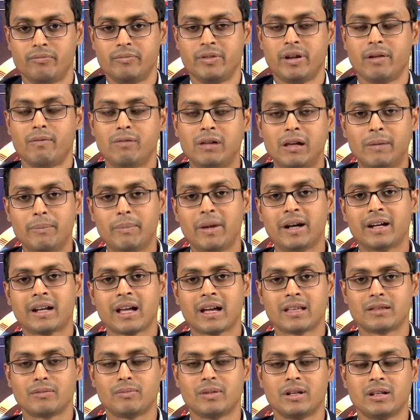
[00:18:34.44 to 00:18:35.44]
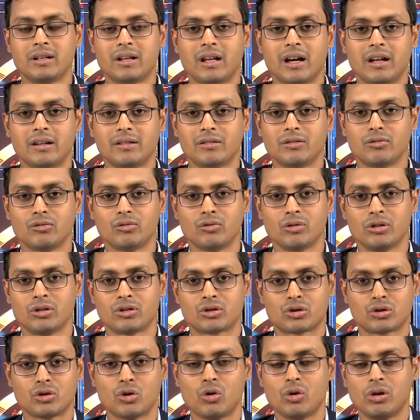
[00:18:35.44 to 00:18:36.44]
development has been done, we will
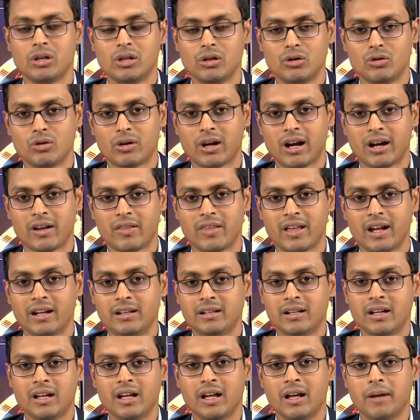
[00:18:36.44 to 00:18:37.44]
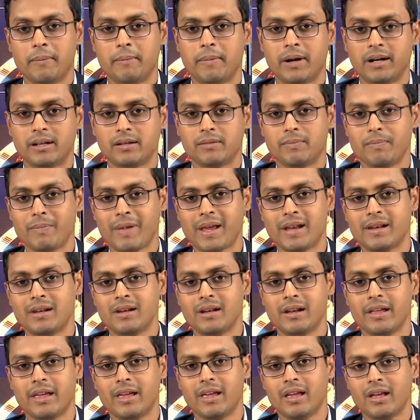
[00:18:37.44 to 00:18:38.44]
slowly look at that, but
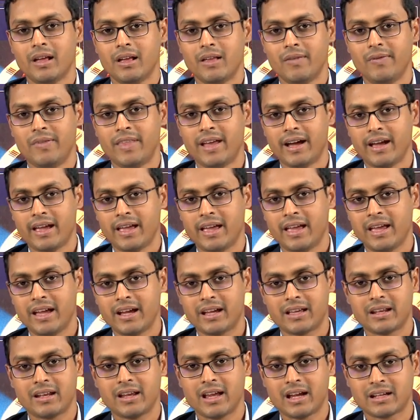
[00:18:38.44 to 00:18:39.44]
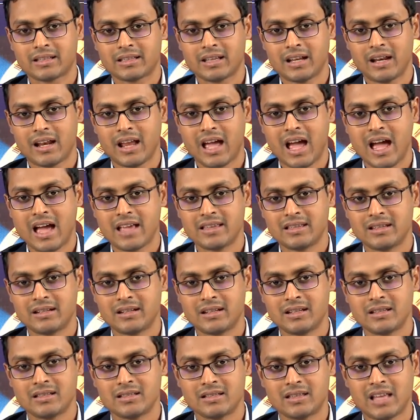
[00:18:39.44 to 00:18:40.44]
mainly the Heck reaction as it
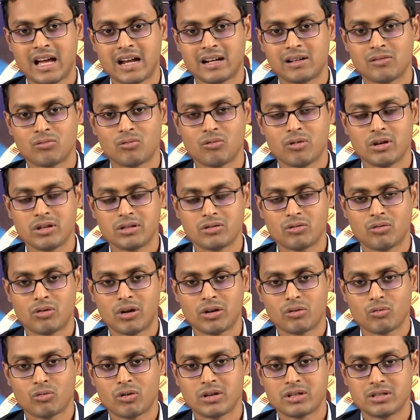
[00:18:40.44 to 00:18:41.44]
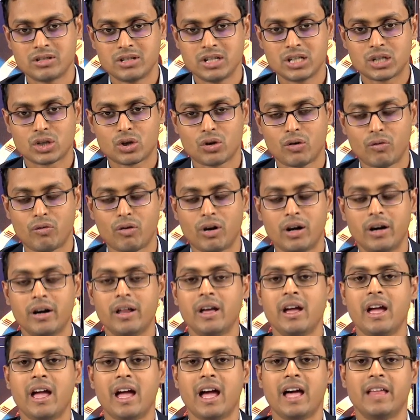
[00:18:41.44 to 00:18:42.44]
is, that was what was discovered,
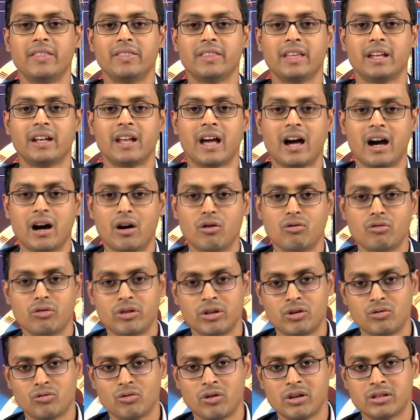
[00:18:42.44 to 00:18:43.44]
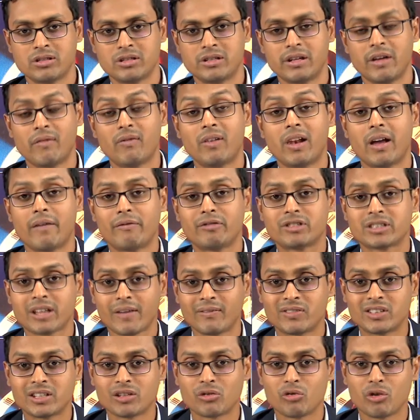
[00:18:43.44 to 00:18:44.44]
and then how it was developed
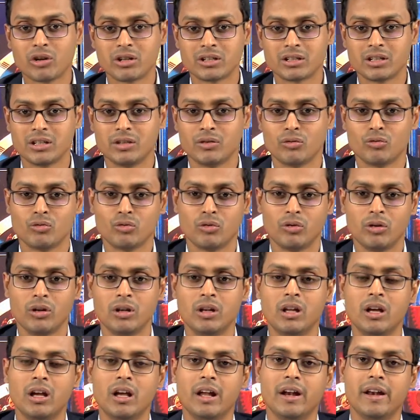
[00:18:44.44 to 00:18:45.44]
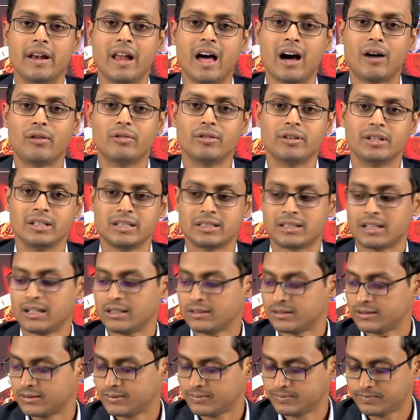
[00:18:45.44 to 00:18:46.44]
subsequently we will now
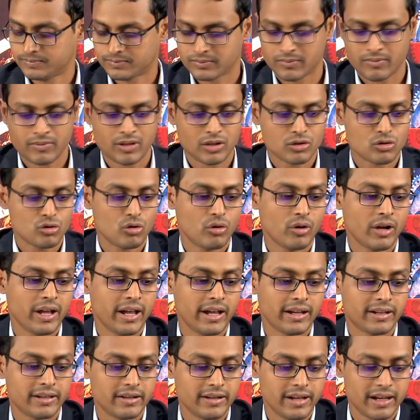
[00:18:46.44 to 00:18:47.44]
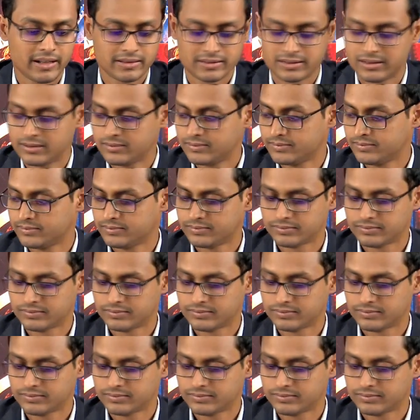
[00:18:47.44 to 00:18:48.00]
discuss. So, Heck reaction.